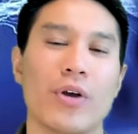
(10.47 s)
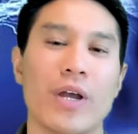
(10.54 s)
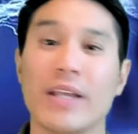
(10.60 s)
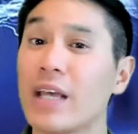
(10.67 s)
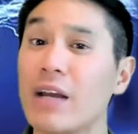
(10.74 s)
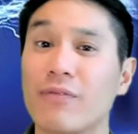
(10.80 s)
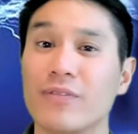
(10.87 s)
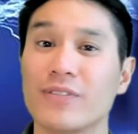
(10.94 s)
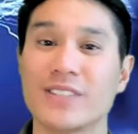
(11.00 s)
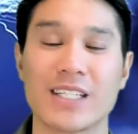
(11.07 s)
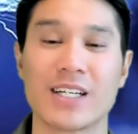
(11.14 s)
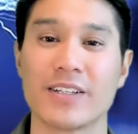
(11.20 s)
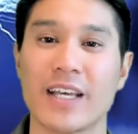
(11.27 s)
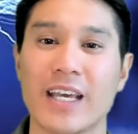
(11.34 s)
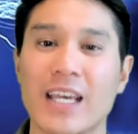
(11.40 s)
And every
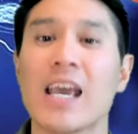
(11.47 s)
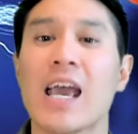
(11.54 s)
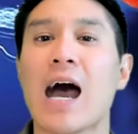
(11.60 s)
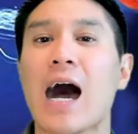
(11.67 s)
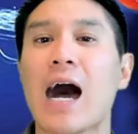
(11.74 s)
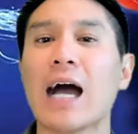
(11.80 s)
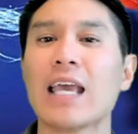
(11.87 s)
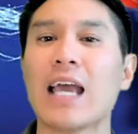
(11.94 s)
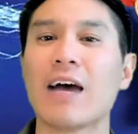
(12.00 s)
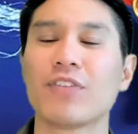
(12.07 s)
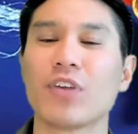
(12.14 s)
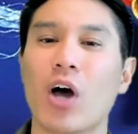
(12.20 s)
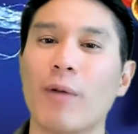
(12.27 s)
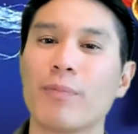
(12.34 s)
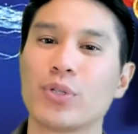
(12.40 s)
single day, I have
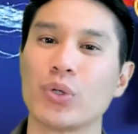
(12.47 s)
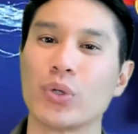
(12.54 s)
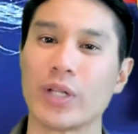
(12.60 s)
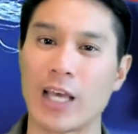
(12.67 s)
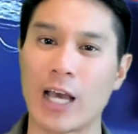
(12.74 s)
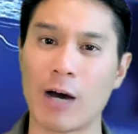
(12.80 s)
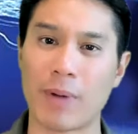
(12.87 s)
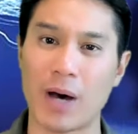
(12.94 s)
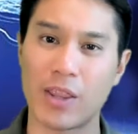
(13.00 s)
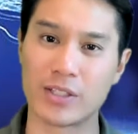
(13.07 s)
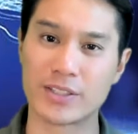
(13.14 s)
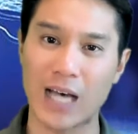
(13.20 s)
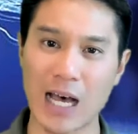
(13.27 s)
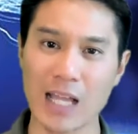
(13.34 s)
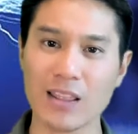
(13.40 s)
the opportunity to help
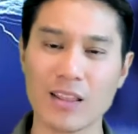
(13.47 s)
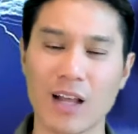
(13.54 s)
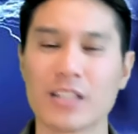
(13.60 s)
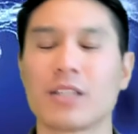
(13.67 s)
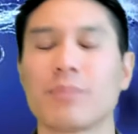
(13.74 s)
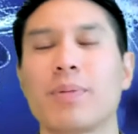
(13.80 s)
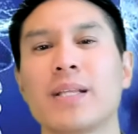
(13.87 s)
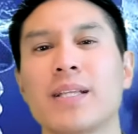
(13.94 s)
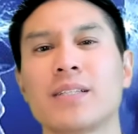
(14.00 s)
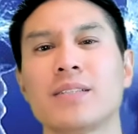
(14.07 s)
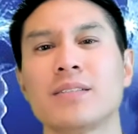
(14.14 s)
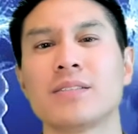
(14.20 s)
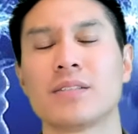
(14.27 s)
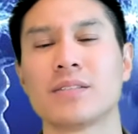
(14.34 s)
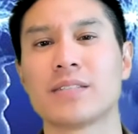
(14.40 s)
others unlock the
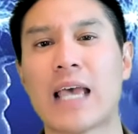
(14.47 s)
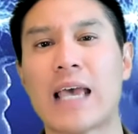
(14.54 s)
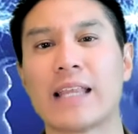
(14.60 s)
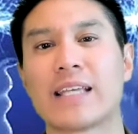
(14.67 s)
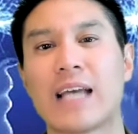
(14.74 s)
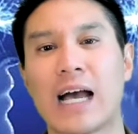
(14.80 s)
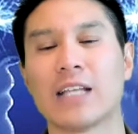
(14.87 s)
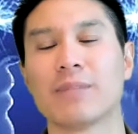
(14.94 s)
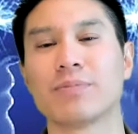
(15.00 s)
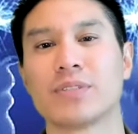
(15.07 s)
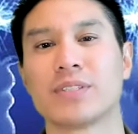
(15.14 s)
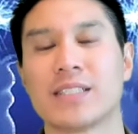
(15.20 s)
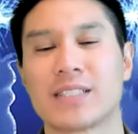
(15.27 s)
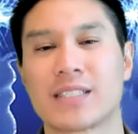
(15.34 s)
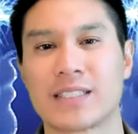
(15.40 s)
potentials and guide them to
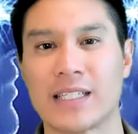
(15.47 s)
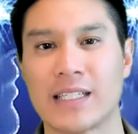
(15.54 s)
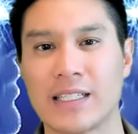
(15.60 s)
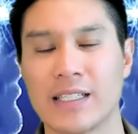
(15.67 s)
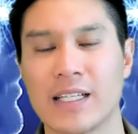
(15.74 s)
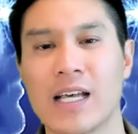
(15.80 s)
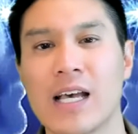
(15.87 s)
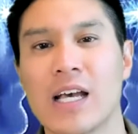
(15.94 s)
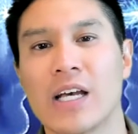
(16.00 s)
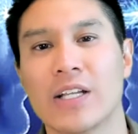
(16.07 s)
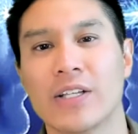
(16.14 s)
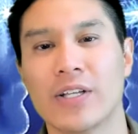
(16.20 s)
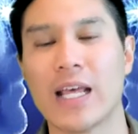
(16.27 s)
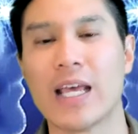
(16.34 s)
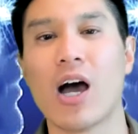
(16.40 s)
succeed.
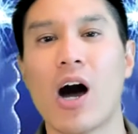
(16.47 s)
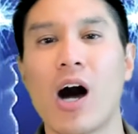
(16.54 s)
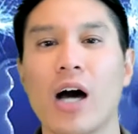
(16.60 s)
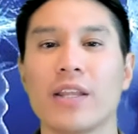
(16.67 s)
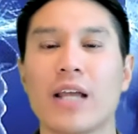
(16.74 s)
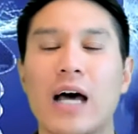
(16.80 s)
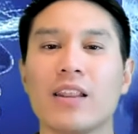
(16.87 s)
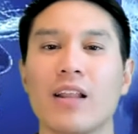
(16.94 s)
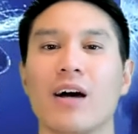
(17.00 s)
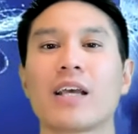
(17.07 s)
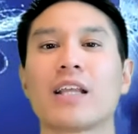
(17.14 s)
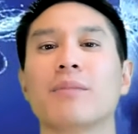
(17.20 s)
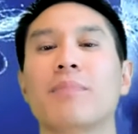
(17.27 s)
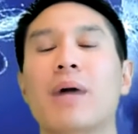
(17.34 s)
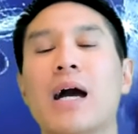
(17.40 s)
Today on
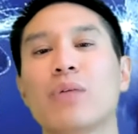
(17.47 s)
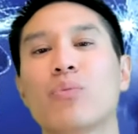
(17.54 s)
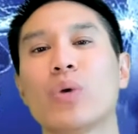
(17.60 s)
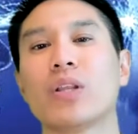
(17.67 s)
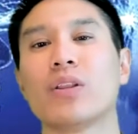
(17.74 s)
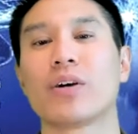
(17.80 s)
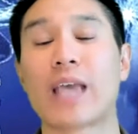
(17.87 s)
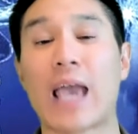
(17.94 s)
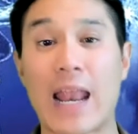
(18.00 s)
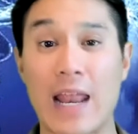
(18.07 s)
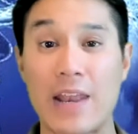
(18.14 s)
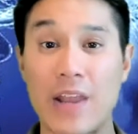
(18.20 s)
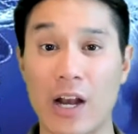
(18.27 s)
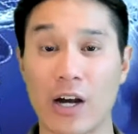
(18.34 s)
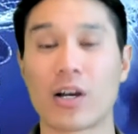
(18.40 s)
Unlocking the Mind, we look at
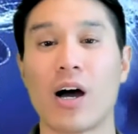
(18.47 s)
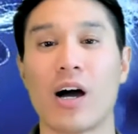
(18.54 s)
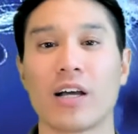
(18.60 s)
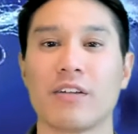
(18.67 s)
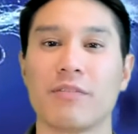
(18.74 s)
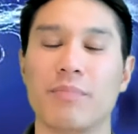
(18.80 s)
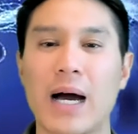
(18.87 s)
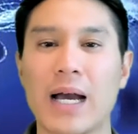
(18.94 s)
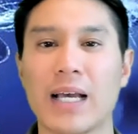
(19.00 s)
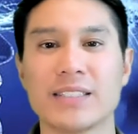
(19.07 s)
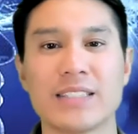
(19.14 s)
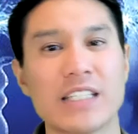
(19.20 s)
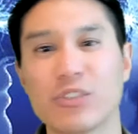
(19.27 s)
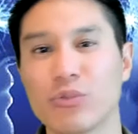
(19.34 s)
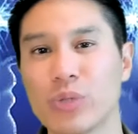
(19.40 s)
another cognitive
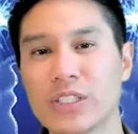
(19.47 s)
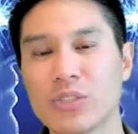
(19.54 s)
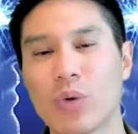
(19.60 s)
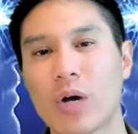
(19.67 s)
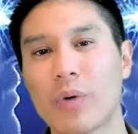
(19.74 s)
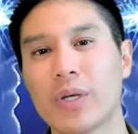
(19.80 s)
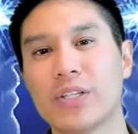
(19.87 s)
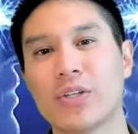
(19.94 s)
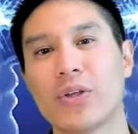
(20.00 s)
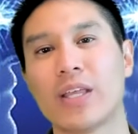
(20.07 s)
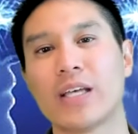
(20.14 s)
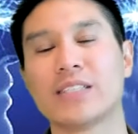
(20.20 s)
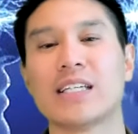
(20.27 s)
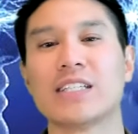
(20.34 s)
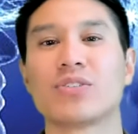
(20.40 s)
bias. And the reason why we do
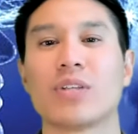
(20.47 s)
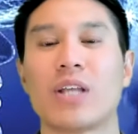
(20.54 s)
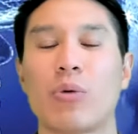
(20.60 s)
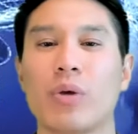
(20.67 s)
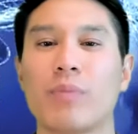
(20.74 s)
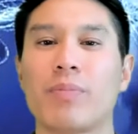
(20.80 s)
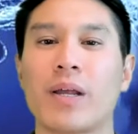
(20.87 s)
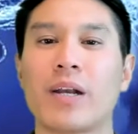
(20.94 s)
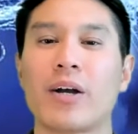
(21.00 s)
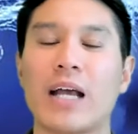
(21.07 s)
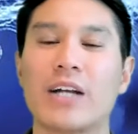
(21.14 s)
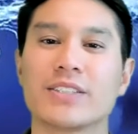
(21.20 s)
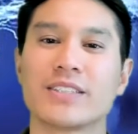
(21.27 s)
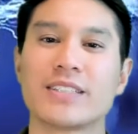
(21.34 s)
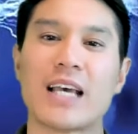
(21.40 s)
this is so that we better
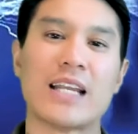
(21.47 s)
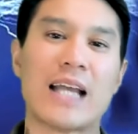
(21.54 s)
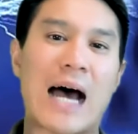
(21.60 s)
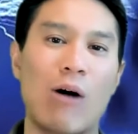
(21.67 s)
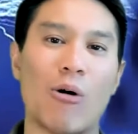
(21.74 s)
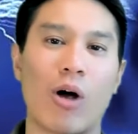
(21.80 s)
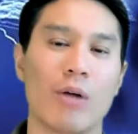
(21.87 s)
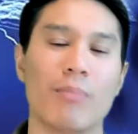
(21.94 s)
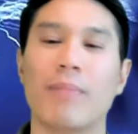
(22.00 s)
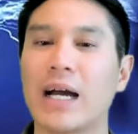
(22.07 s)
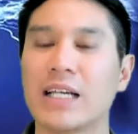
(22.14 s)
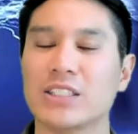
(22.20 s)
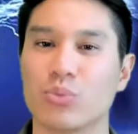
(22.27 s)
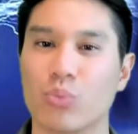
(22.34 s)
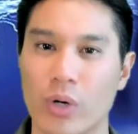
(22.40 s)
understand how our
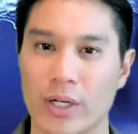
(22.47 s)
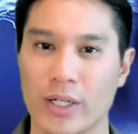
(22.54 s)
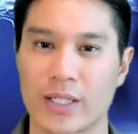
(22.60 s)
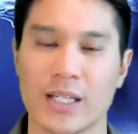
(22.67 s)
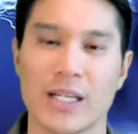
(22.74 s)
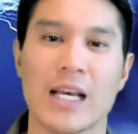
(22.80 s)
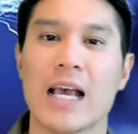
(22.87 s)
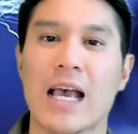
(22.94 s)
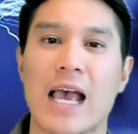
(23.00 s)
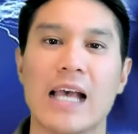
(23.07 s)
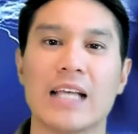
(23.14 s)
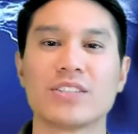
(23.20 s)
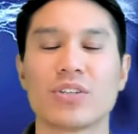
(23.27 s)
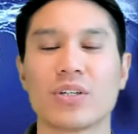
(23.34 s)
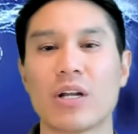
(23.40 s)
minds work.
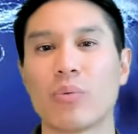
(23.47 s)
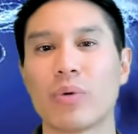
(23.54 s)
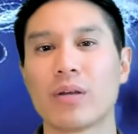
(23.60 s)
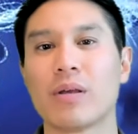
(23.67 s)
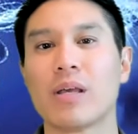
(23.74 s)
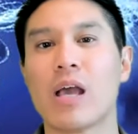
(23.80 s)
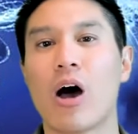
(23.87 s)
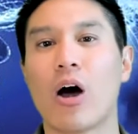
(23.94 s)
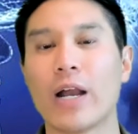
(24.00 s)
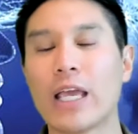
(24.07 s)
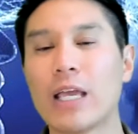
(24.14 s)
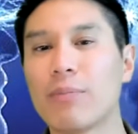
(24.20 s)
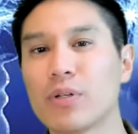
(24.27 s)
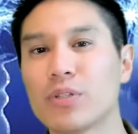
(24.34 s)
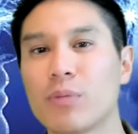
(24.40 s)
And so that we are
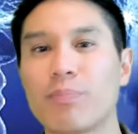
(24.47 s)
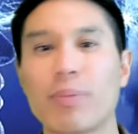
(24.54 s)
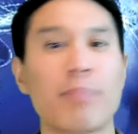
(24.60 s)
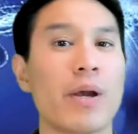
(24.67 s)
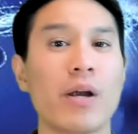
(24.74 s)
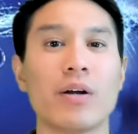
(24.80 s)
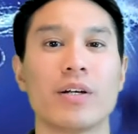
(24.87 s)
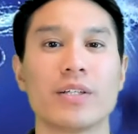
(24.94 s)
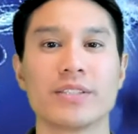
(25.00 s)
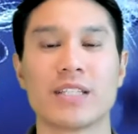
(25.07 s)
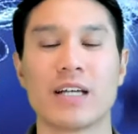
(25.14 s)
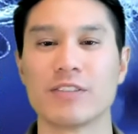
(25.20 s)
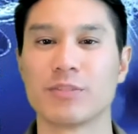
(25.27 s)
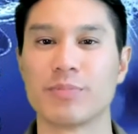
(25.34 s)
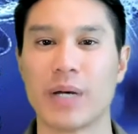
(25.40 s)
able to prepare
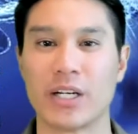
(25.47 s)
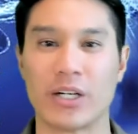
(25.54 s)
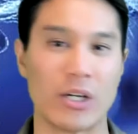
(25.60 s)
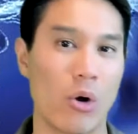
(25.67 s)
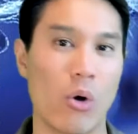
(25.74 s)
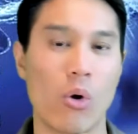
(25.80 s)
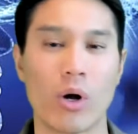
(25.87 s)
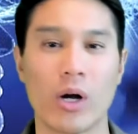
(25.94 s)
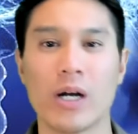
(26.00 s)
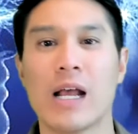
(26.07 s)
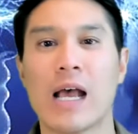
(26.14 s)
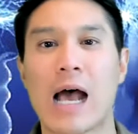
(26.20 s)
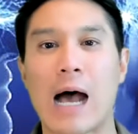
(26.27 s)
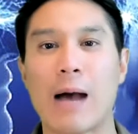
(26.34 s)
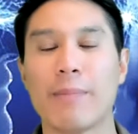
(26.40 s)
ourselves better or
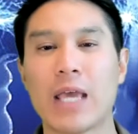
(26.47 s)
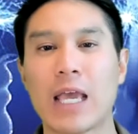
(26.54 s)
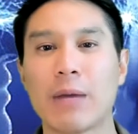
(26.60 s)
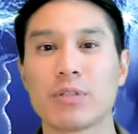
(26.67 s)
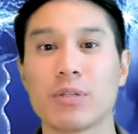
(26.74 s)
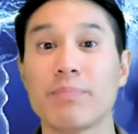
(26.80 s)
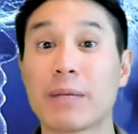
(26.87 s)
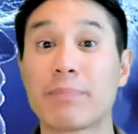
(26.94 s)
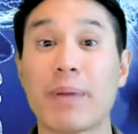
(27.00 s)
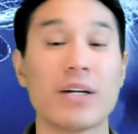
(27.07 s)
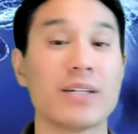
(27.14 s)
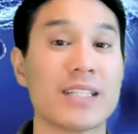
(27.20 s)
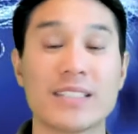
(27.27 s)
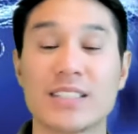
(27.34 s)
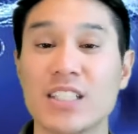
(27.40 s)
be able to make
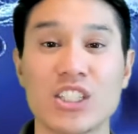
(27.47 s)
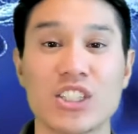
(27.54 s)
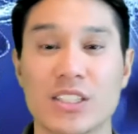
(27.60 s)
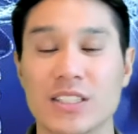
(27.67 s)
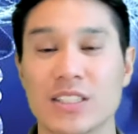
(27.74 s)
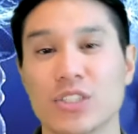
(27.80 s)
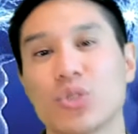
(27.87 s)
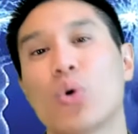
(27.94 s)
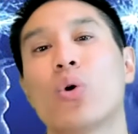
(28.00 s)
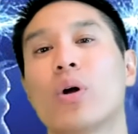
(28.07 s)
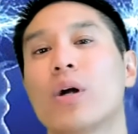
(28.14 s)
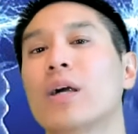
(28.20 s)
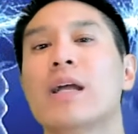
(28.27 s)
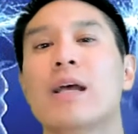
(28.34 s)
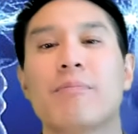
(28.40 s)
better decisions
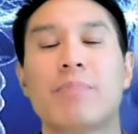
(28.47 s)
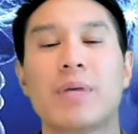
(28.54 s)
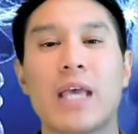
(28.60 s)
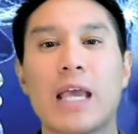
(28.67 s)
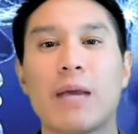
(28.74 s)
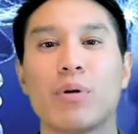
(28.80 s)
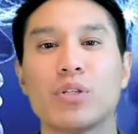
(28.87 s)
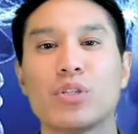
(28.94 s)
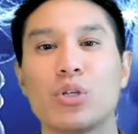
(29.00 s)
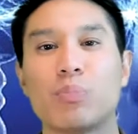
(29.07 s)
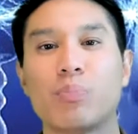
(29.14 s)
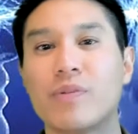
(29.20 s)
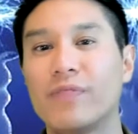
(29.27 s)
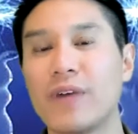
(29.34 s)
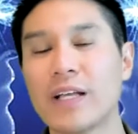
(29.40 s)
or be able to
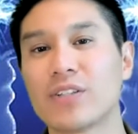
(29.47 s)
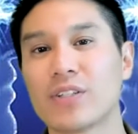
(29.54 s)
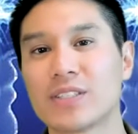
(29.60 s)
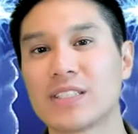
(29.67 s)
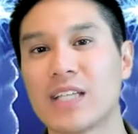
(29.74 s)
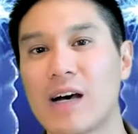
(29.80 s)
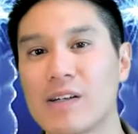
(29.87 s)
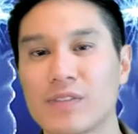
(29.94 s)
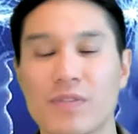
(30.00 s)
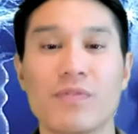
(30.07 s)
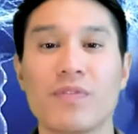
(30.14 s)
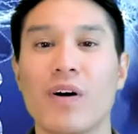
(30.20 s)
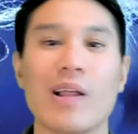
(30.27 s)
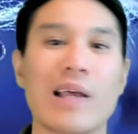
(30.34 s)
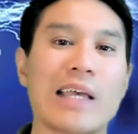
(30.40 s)
prevent ourselves from
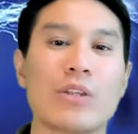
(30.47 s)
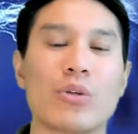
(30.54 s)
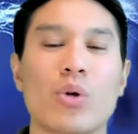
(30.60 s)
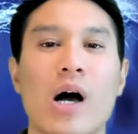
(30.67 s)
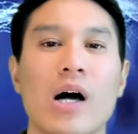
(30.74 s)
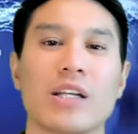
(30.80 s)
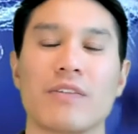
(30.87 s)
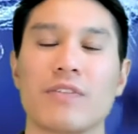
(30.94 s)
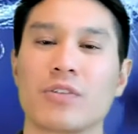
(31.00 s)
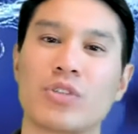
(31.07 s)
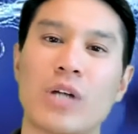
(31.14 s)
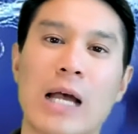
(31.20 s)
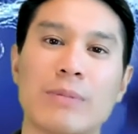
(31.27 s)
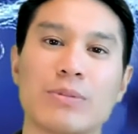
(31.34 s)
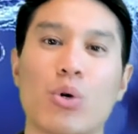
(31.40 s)
falling into cognitive
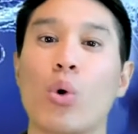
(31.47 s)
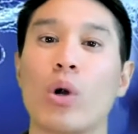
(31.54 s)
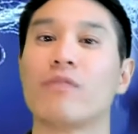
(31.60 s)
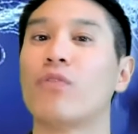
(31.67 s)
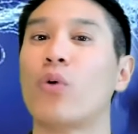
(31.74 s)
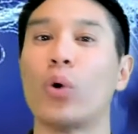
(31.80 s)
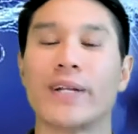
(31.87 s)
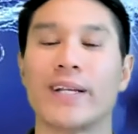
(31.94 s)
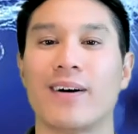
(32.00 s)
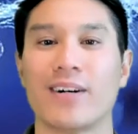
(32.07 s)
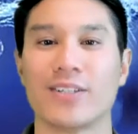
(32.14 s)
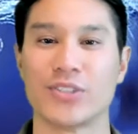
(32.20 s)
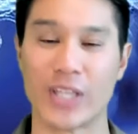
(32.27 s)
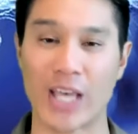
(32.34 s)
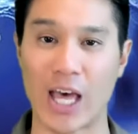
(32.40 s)
traps or avoid it
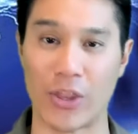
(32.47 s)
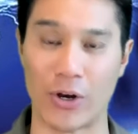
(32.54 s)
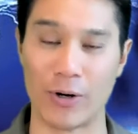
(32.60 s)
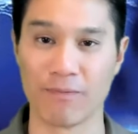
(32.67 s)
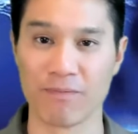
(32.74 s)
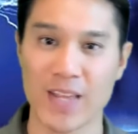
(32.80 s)
altogether.